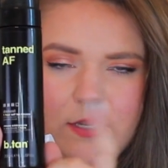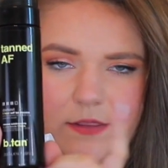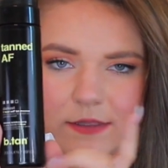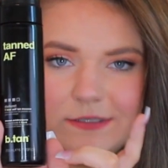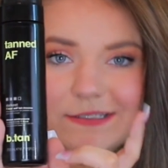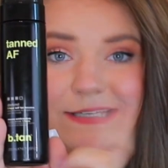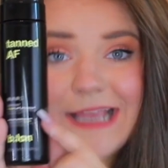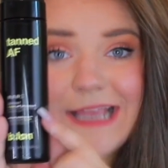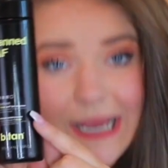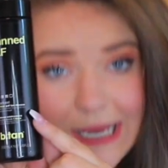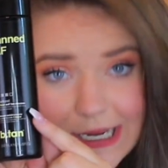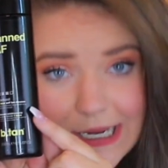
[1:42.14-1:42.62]
the
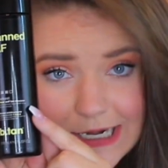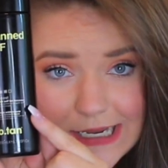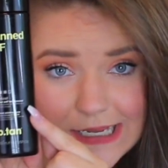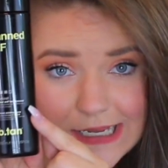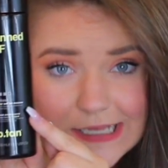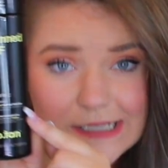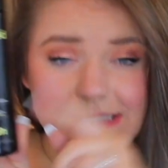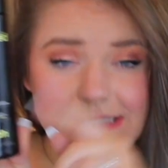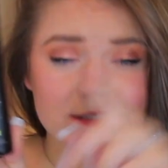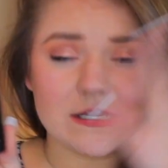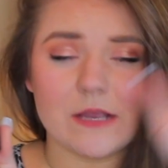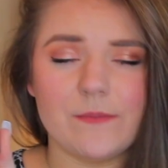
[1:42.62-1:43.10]
tan
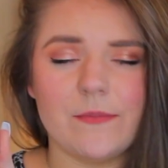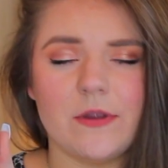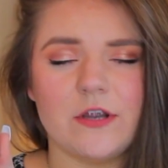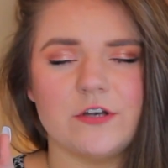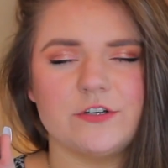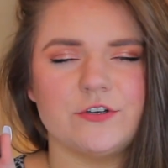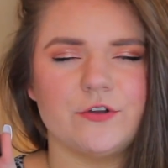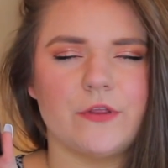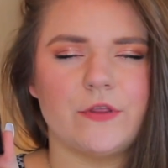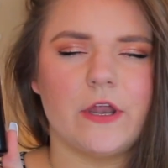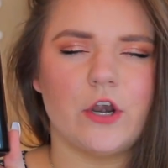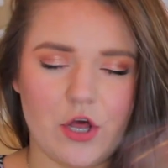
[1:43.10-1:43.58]
is compared
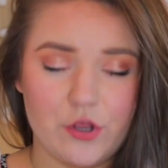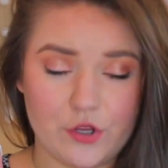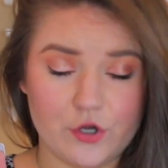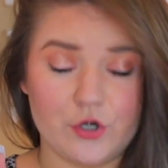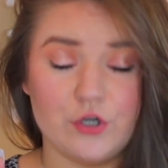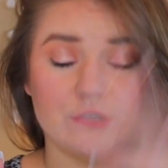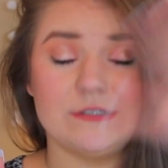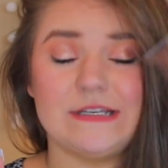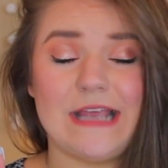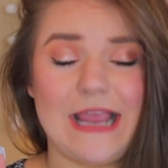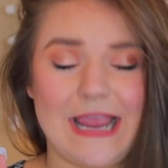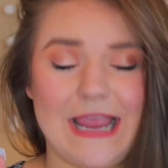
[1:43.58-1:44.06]
to the
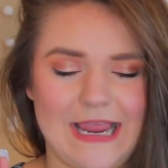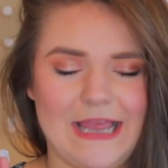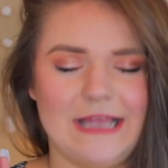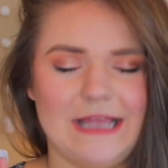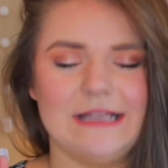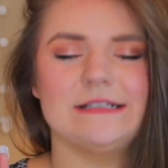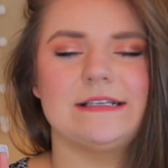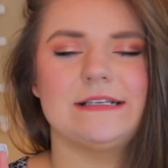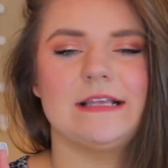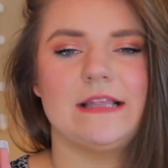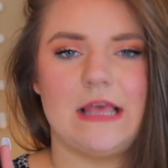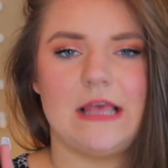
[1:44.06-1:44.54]
other
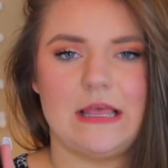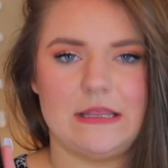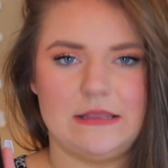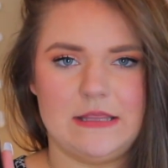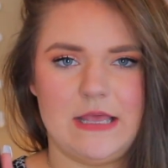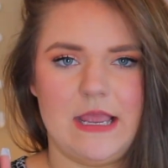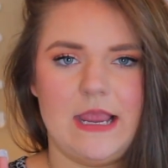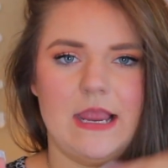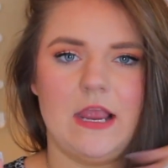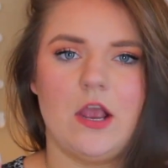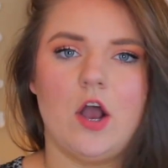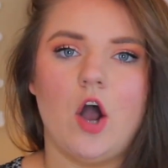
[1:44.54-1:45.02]
tans that
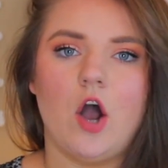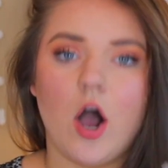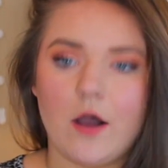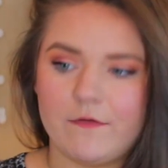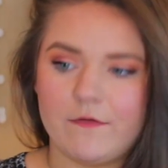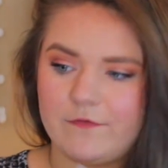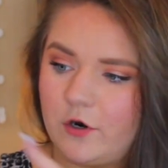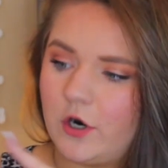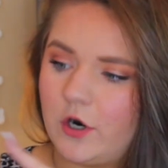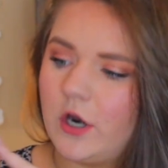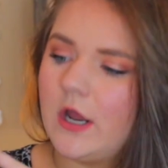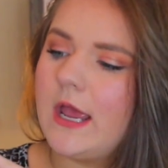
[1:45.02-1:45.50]
they
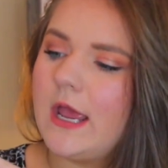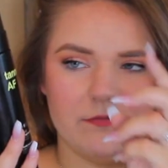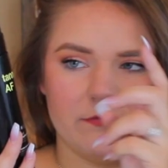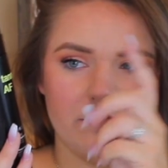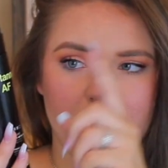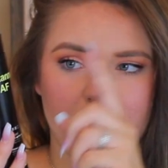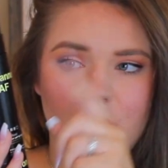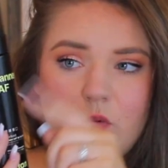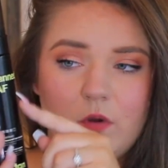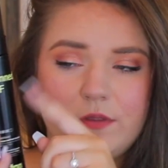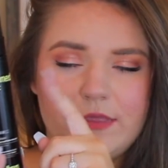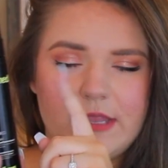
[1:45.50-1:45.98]
offer.
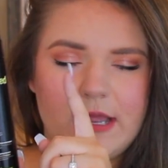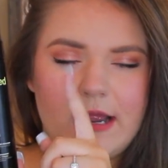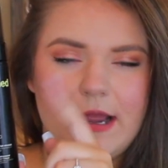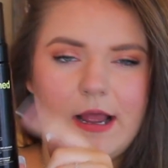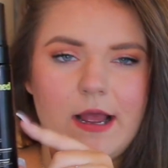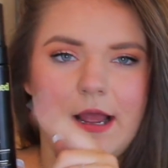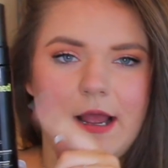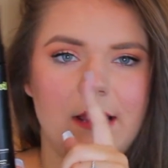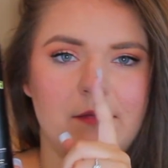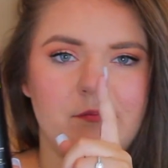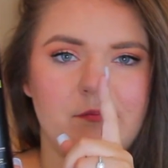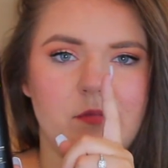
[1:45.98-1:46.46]
The one that
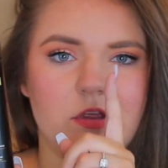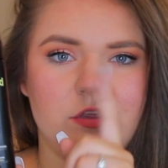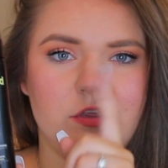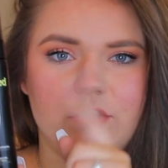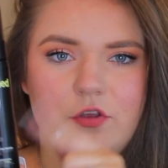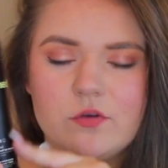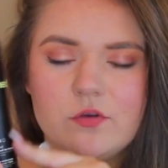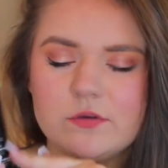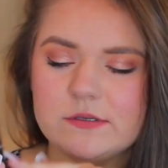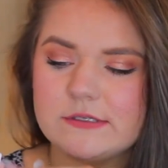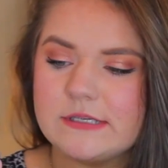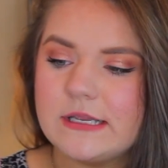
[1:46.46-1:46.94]
I'm
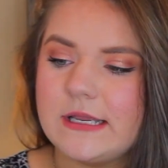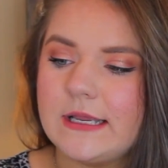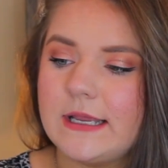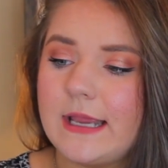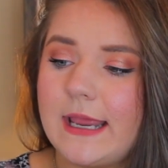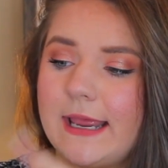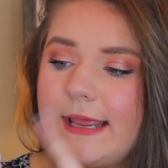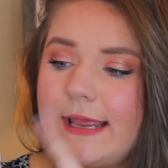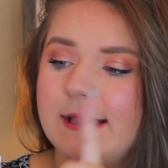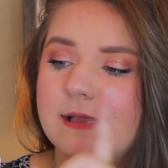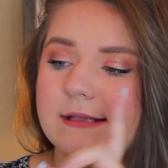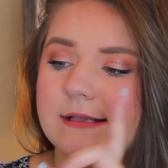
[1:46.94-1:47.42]
using
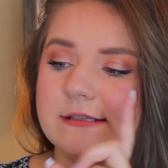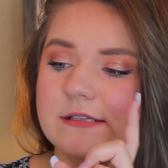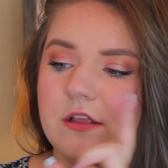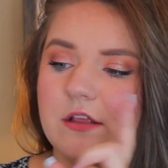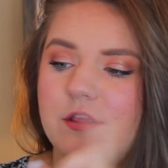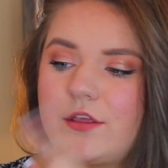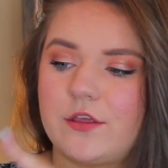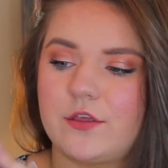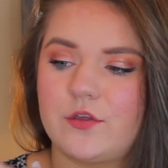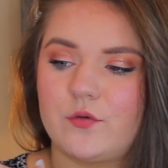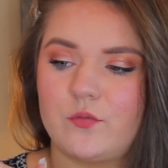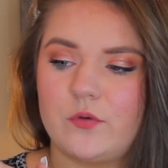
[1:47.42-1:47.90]
is
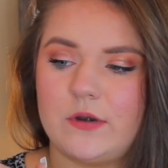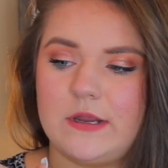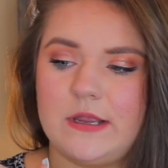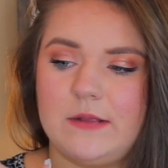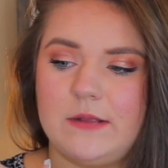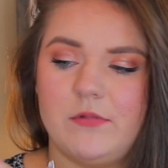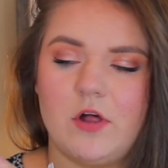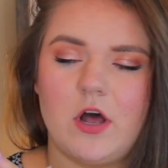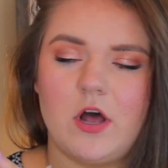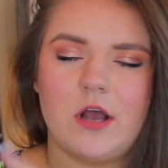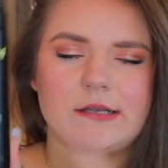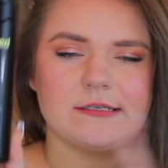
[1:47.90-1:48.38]
3
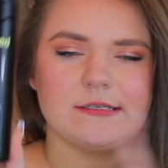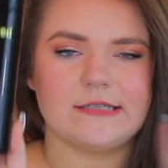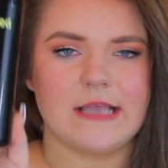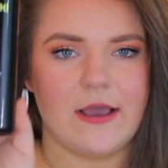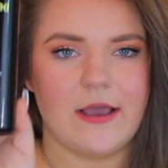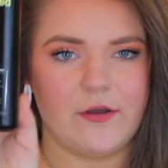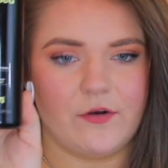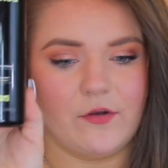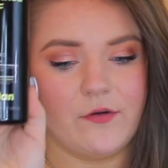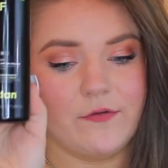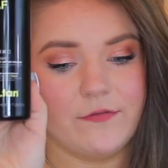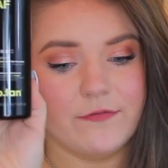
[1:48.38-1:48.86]
blocks
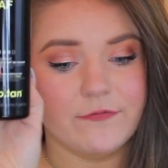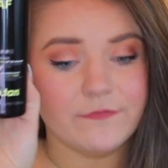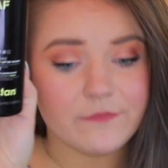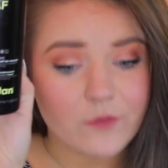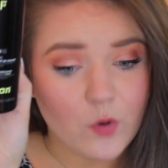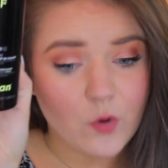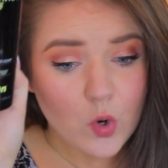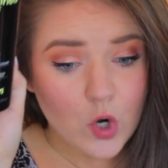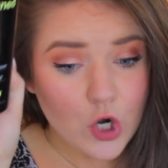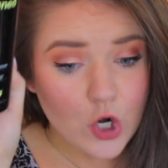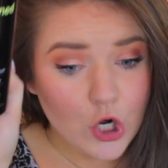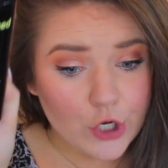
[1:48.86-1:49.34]
out of
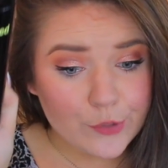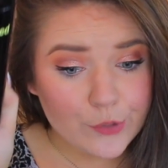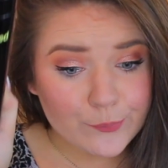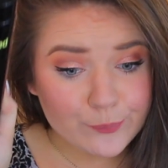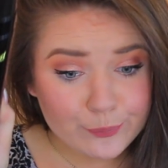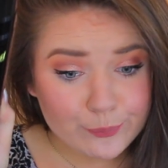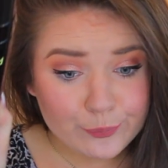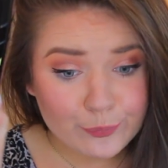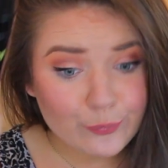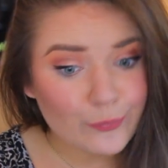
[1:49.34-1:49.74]
4.